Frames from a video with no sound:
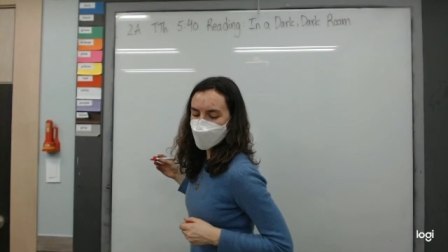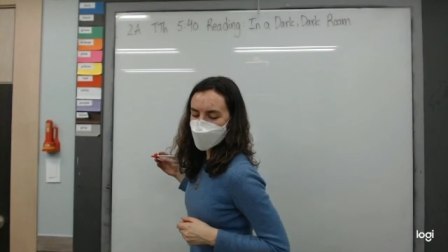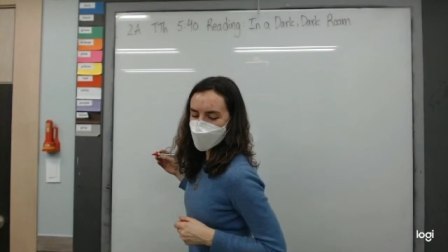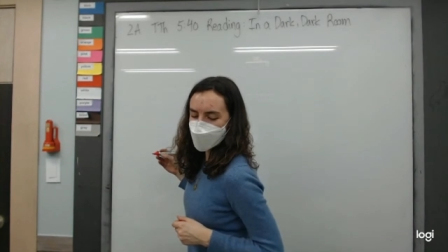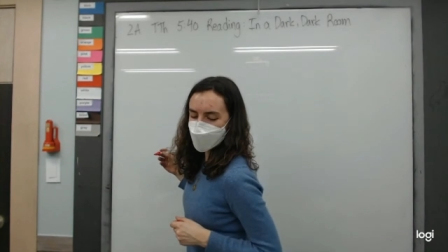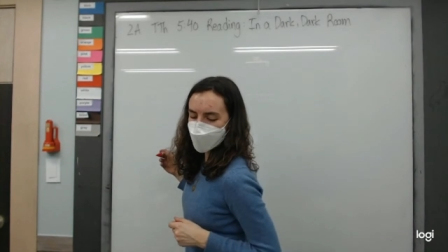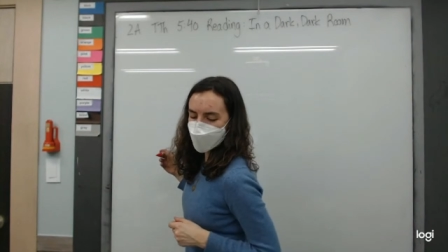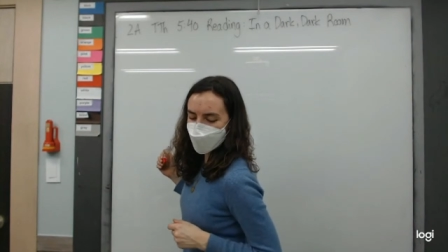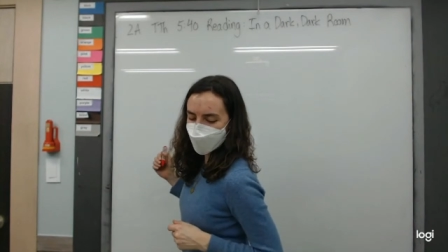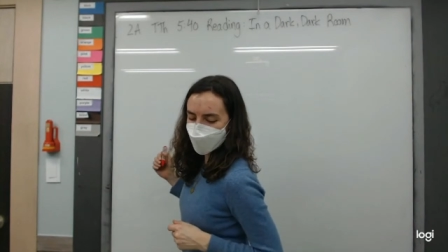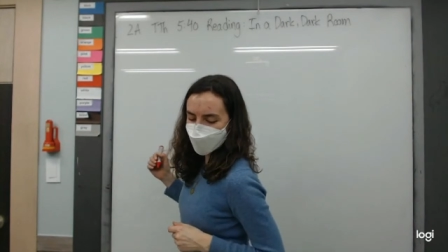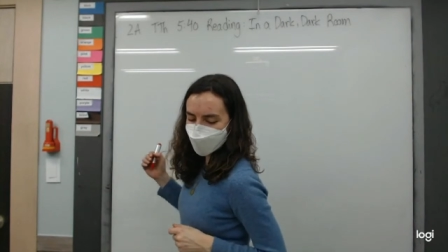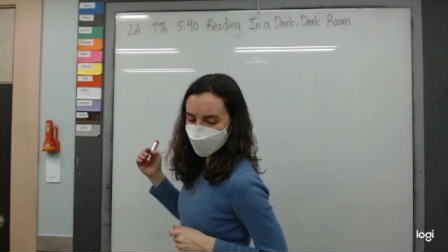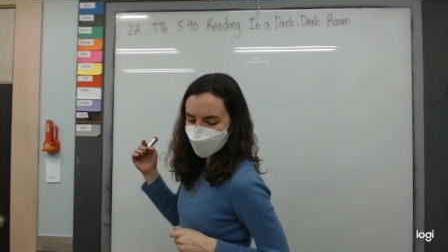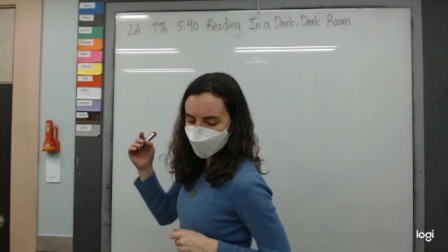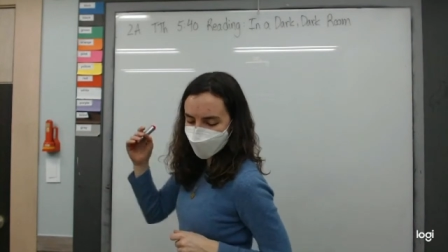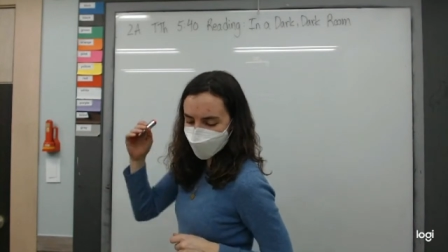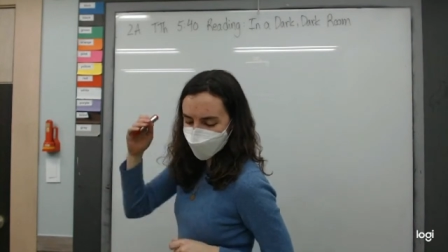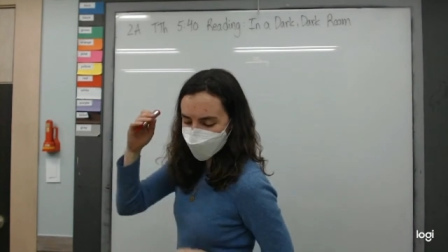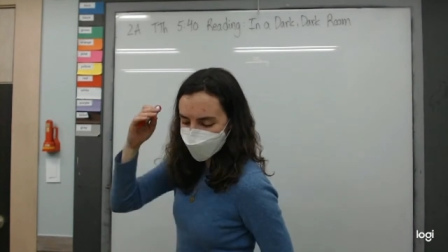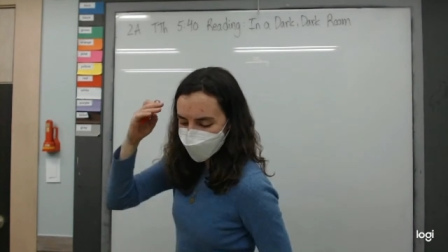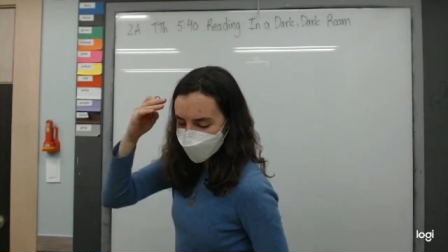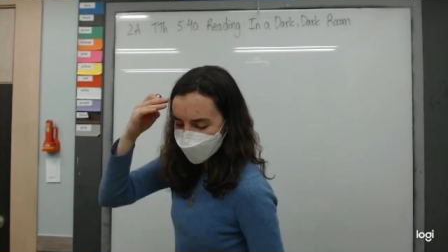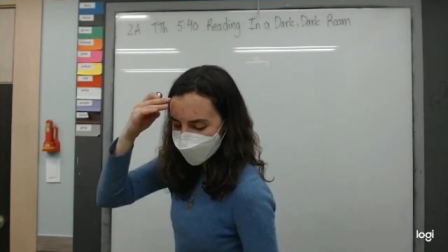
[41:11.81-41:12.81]
let's go
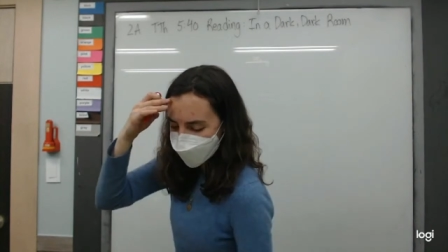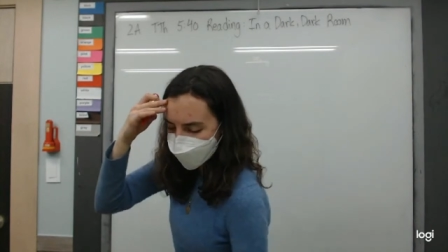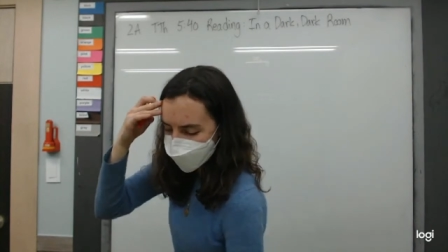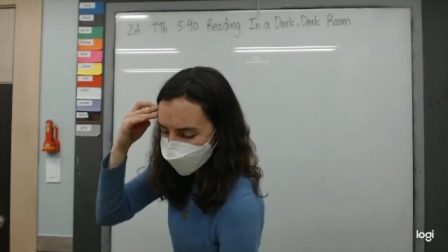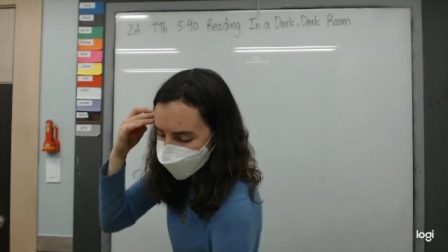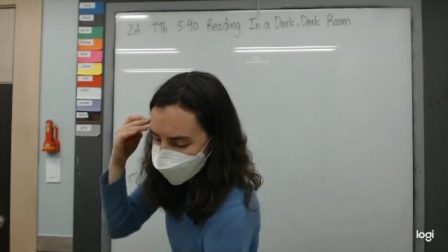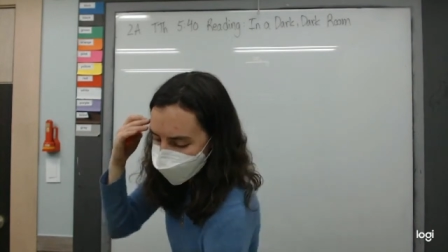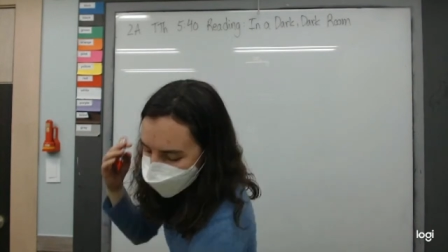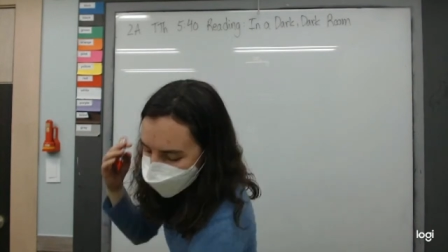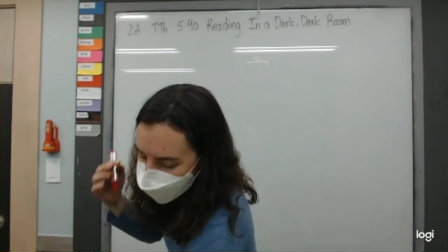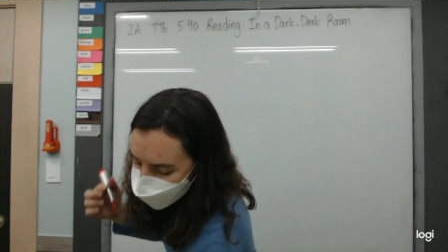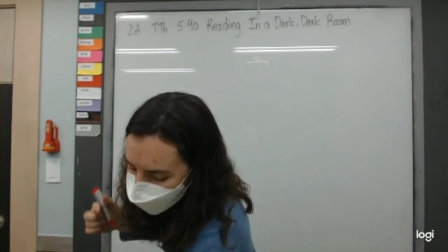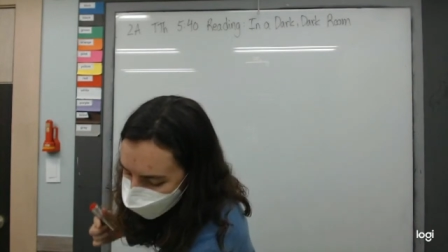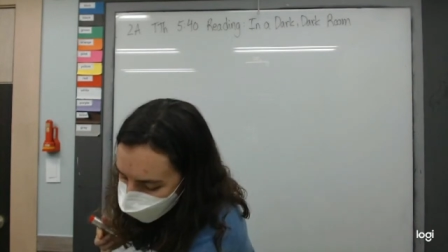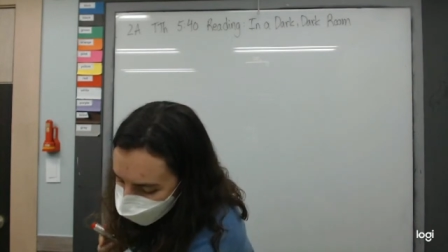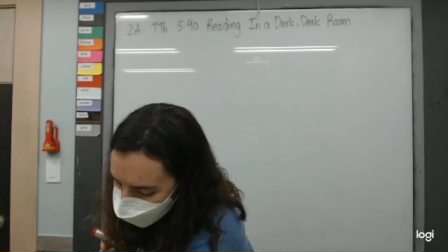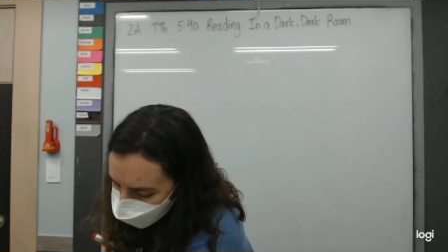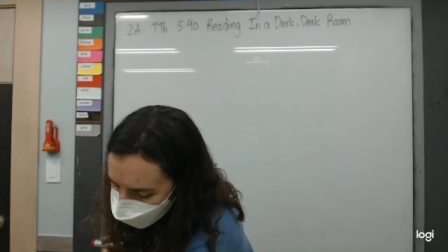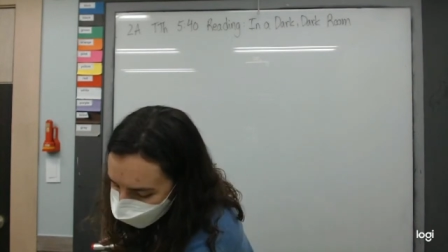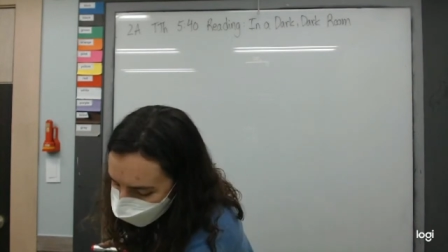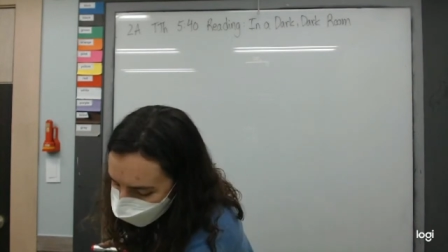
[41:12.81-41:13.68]
now in our reading